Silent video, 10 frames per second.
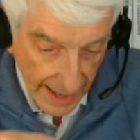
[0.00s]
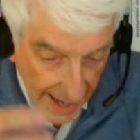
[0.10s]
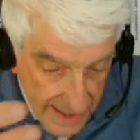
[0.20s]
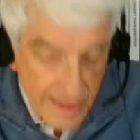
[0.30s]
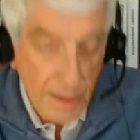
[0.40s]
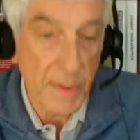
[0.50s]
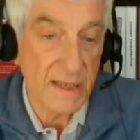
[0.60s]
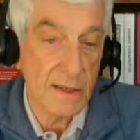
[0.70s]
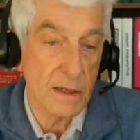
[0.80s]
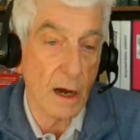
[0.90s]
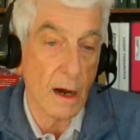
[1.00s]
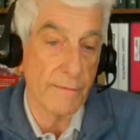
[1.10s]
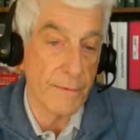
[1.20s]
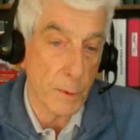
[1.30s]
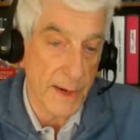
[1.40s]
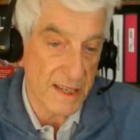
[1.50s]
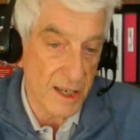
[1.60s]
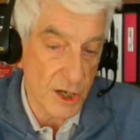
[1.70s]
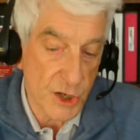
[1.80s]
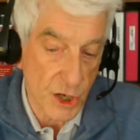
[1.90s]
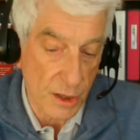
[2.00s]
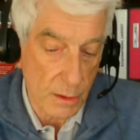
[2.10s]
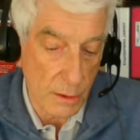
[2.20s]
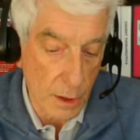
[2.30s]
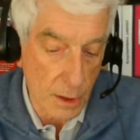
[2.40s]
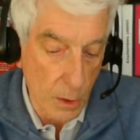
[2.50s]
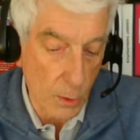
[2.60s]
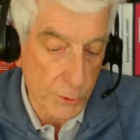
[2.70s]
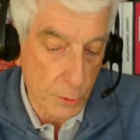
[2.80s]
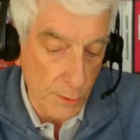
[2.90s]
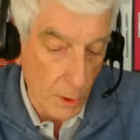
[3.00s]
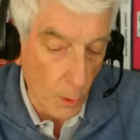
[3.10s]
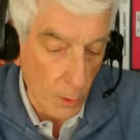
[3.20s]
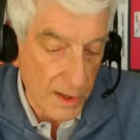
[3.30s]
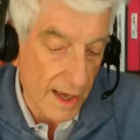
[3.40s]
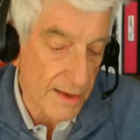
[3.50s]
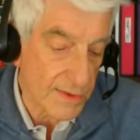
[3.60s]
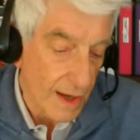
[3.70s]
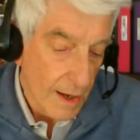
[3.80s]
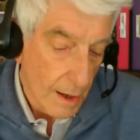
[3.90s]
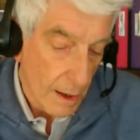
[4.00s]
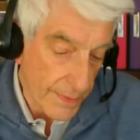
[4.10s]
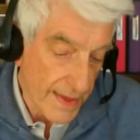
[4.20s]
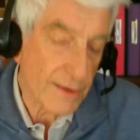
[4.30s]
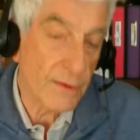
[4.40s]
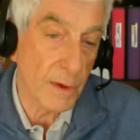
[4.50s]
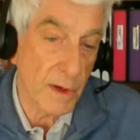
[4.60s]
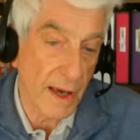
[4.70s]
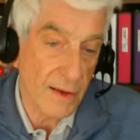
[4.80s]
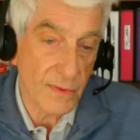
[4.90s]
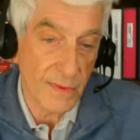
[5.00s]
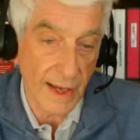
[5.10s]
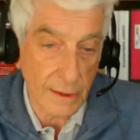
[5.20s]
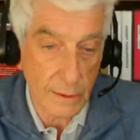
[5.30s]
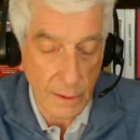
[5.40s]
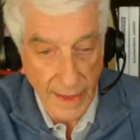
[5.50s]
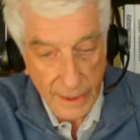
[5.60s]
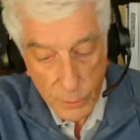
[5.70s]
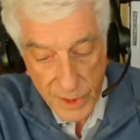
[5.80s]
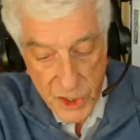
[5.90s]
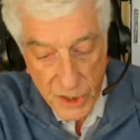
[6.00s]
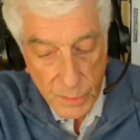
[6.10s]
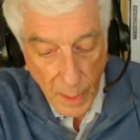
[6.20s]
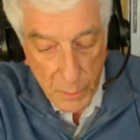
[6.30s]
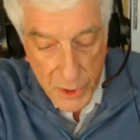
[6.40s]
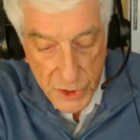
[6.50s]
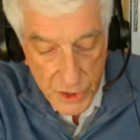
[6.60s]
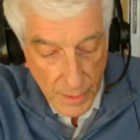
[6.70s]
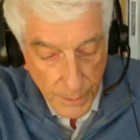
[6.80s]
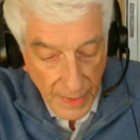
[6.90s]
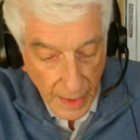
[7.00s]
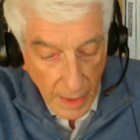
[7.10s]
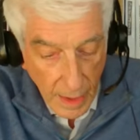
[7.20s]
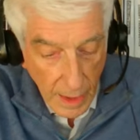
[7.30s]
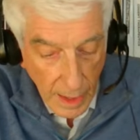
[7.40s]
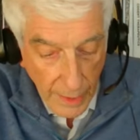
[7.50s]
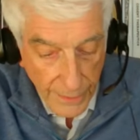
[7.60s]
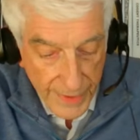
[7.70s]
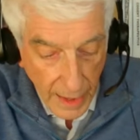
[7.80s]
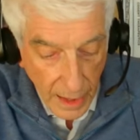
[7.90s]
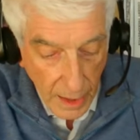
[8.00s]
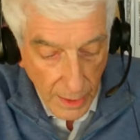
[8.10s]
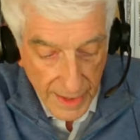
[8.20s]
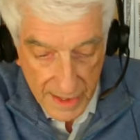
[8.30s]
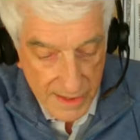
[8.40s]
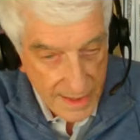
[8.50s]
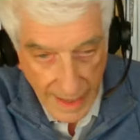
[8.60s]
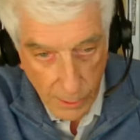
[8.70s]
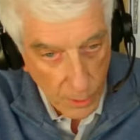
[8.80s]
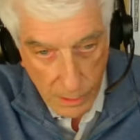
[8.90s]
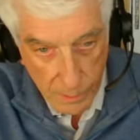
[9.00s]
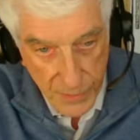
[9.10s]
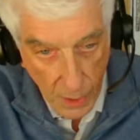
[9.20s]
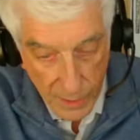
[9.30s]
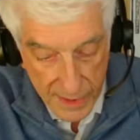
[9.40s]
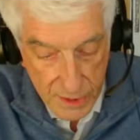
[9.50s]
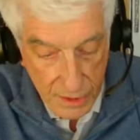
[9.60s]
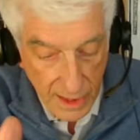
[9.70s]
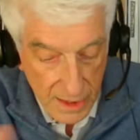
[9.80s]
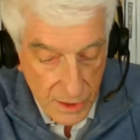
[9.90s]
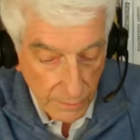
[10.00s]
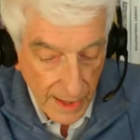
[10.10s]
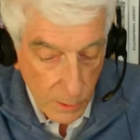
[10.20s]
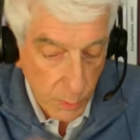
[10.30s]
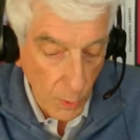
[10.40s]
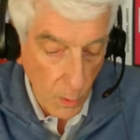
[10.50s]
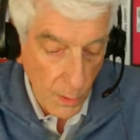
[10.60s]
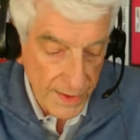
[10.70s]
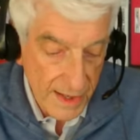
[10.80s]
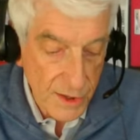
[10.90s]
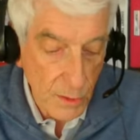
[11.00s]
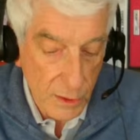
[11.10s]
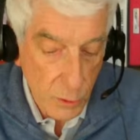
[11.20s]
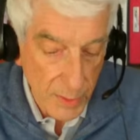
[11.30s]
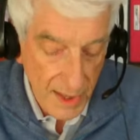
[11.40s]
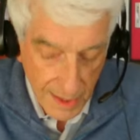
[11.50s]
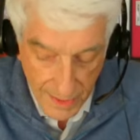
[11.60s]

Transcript: estimates of the radiation, to the whole case? And that's the case that we just published. And it's now, it's available. It's going to be